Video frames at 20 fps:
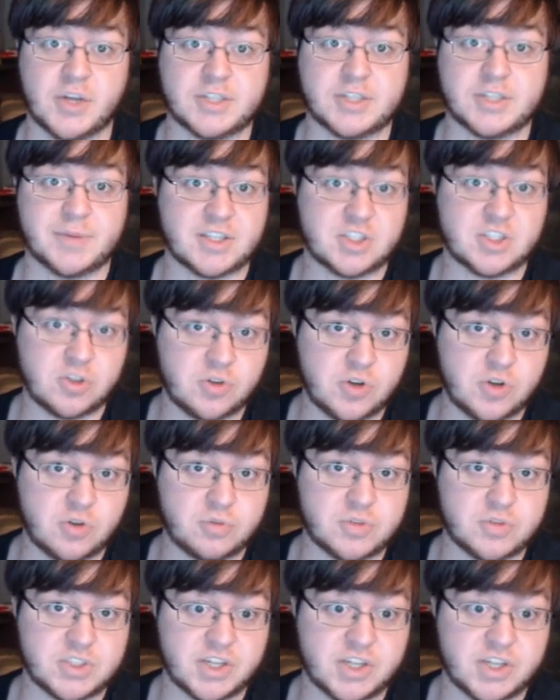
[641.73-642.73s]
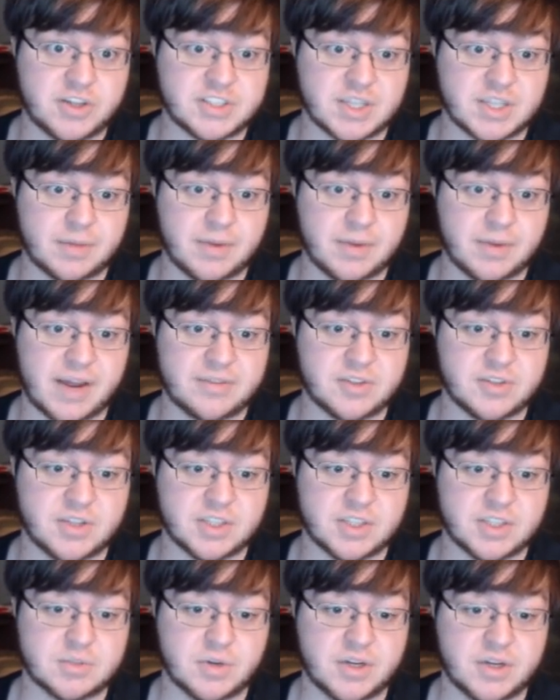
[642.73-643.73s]
expect two new series coming after
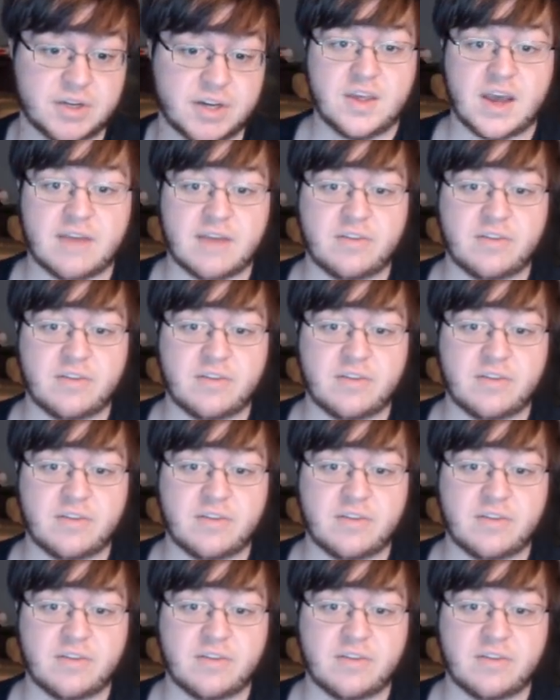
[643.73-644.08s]
this one.